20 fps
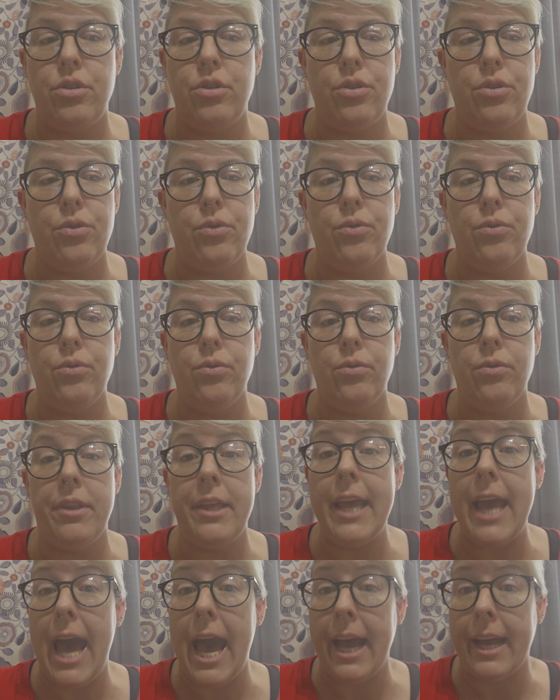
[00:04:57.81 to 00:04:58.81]
to
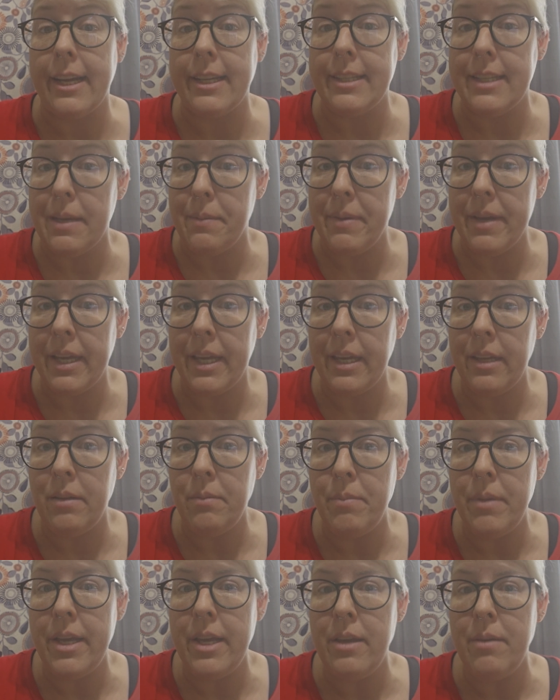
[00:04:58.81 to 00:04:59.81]
the academic
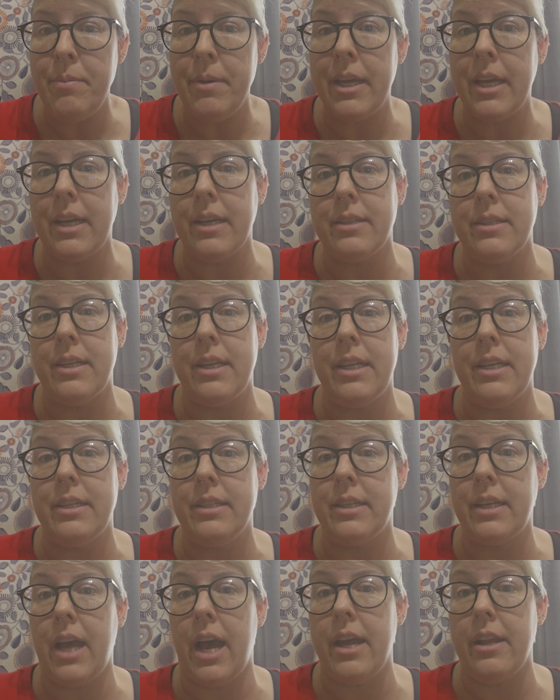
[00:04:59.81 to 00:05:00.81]
in me because it
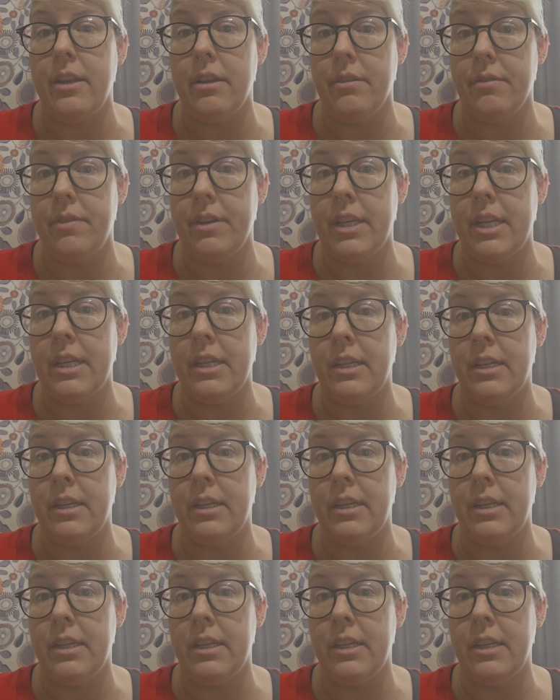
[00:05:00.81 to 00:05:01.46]
is kind of in